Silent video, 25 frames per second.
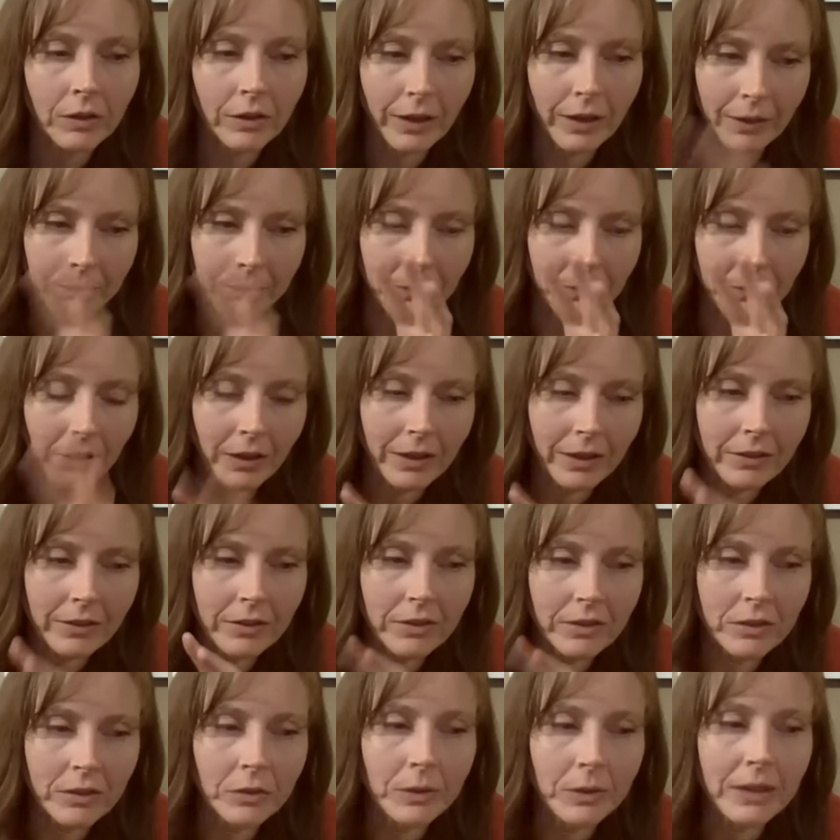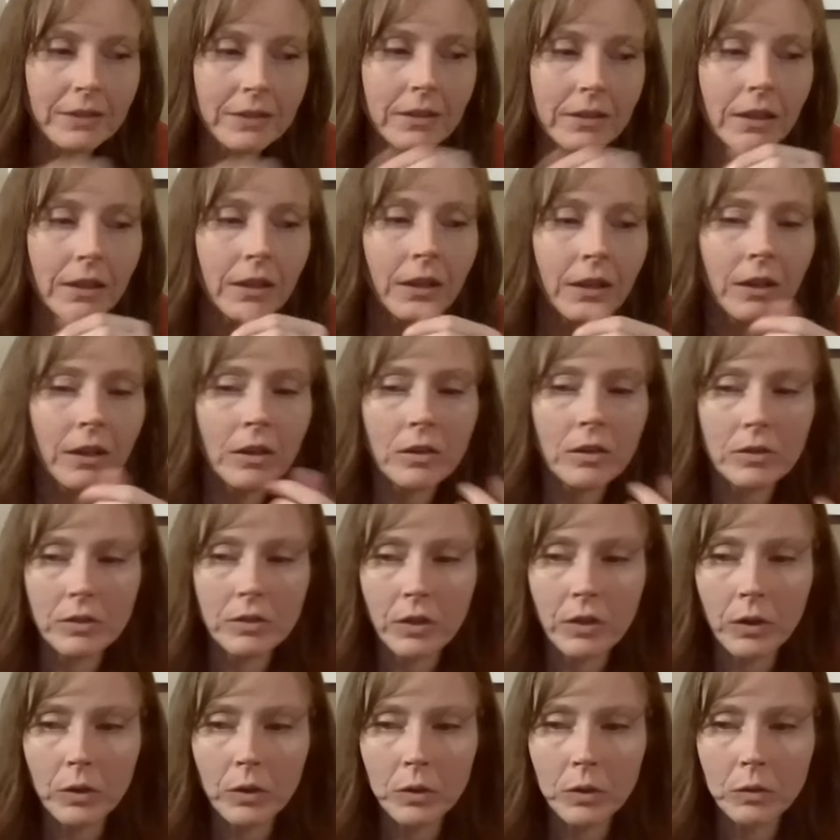Okay, I'll answer it two ways.
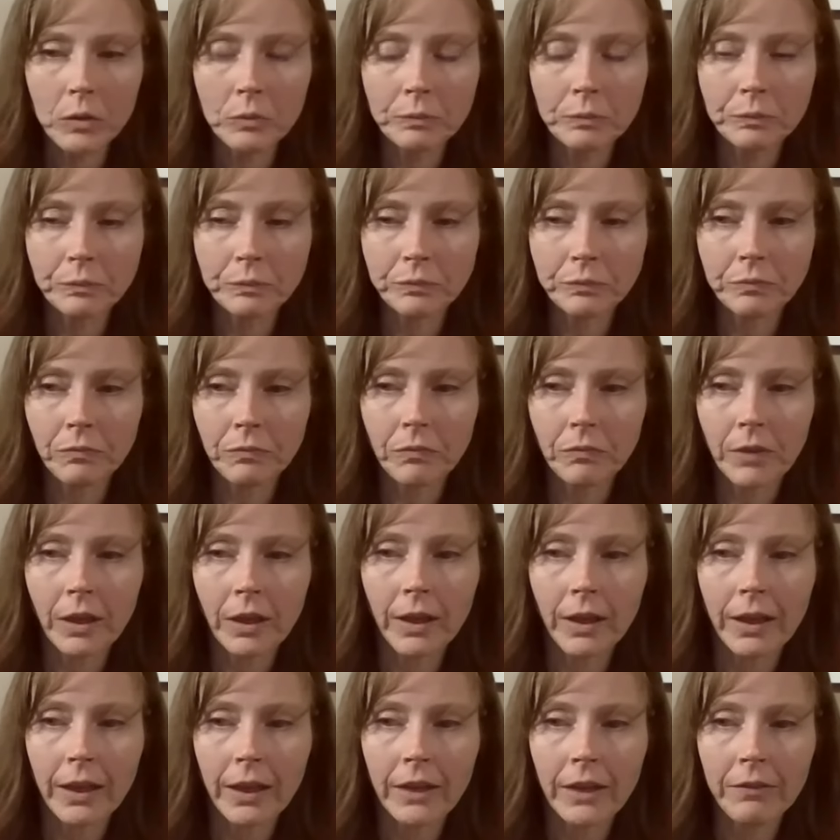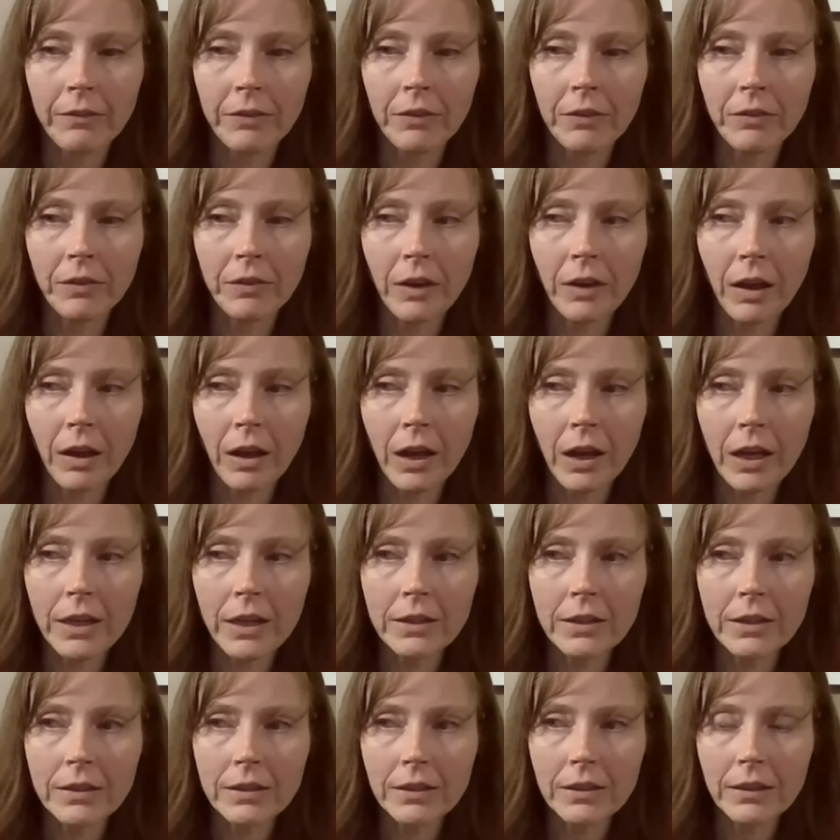So if you've
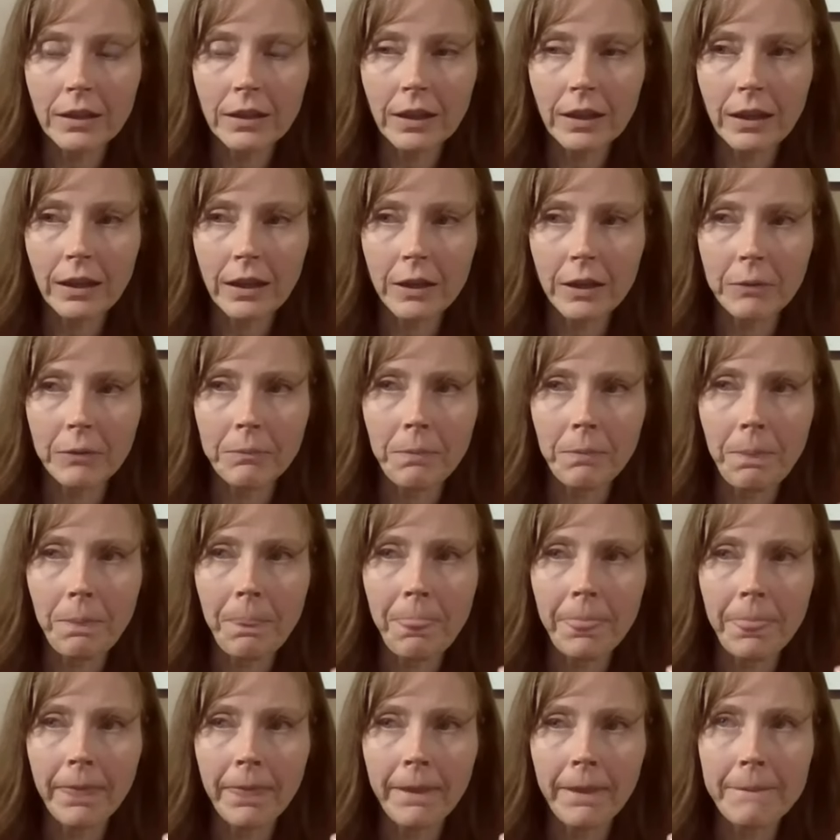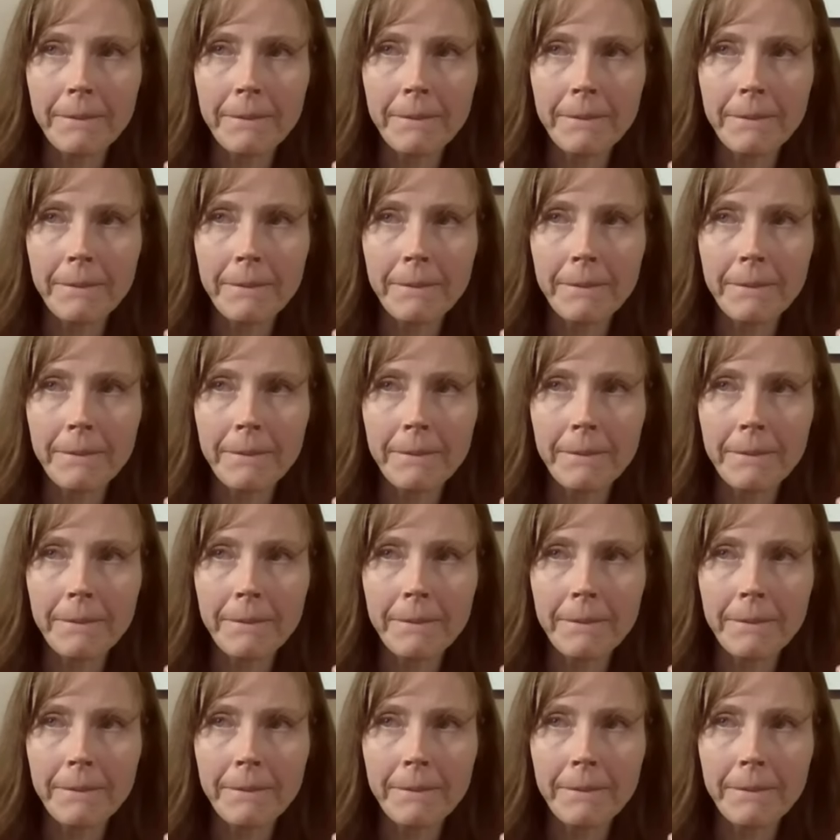got um,